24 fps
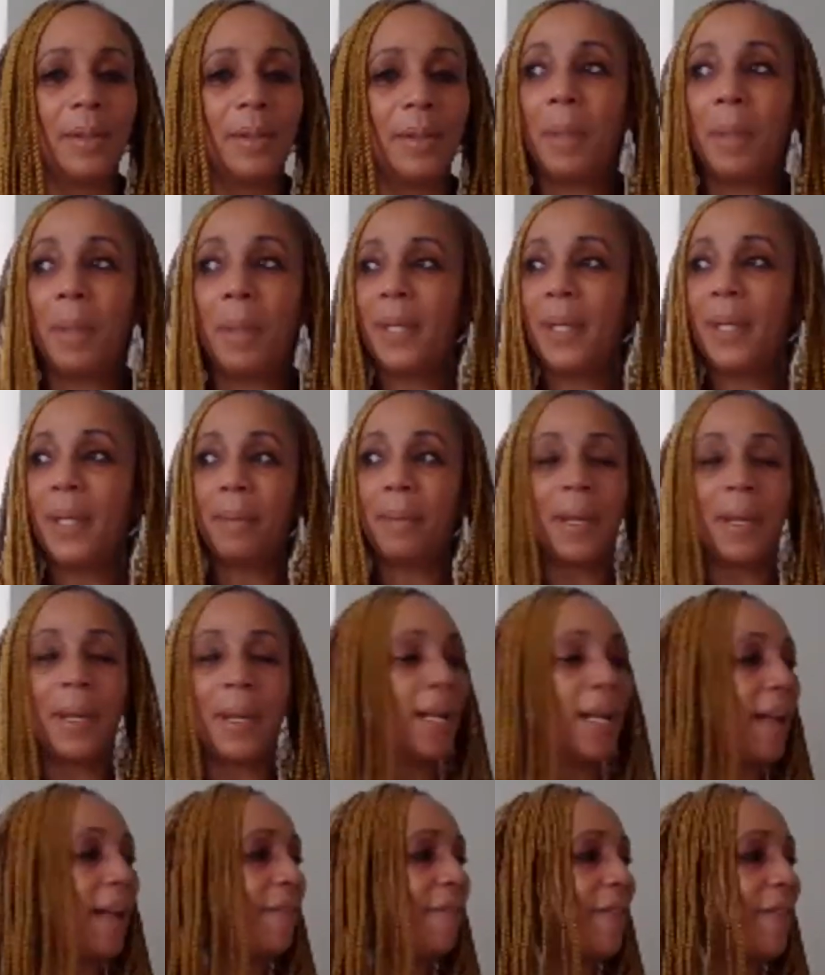People in
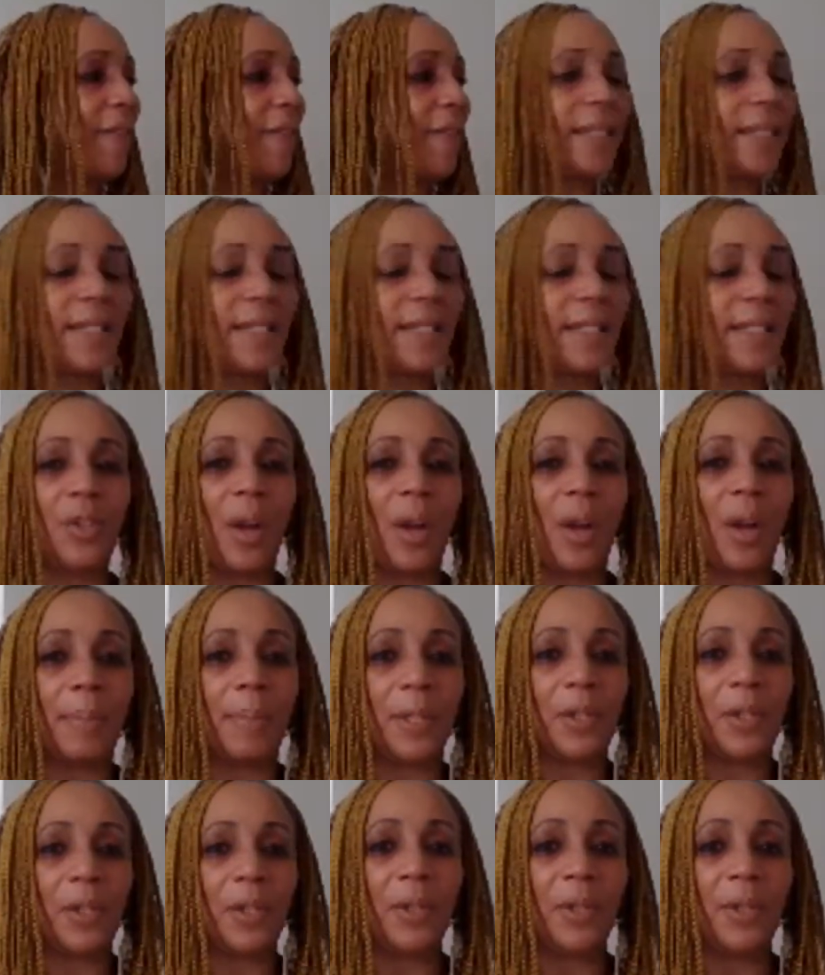America have access to
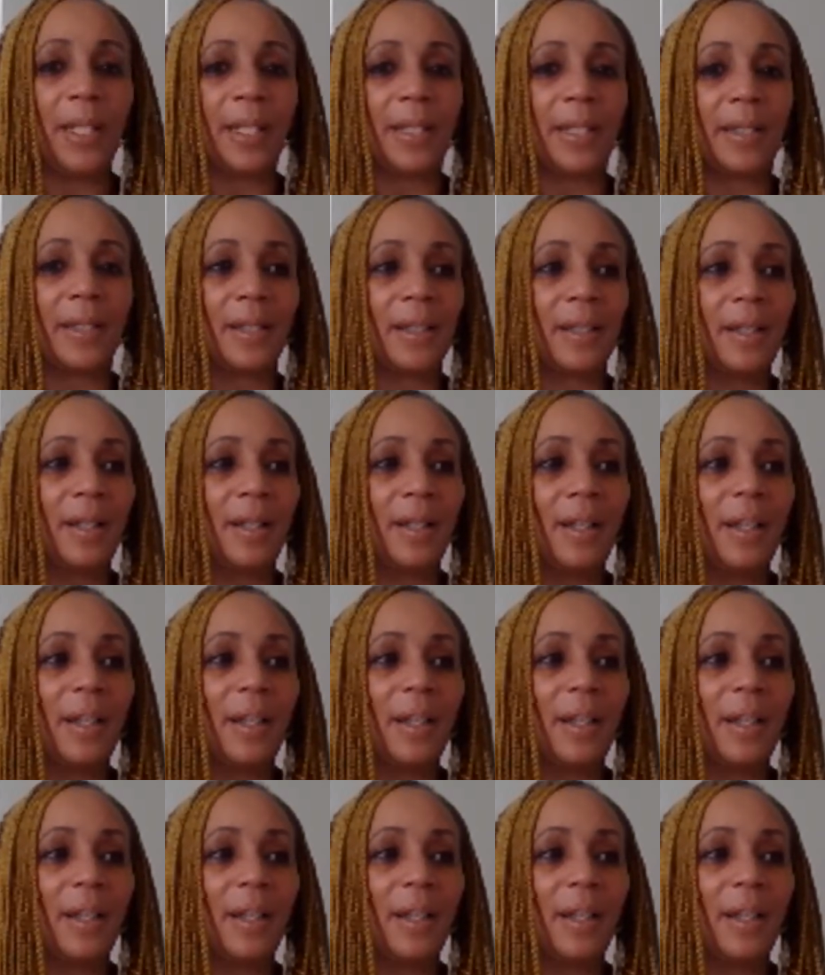opportunities.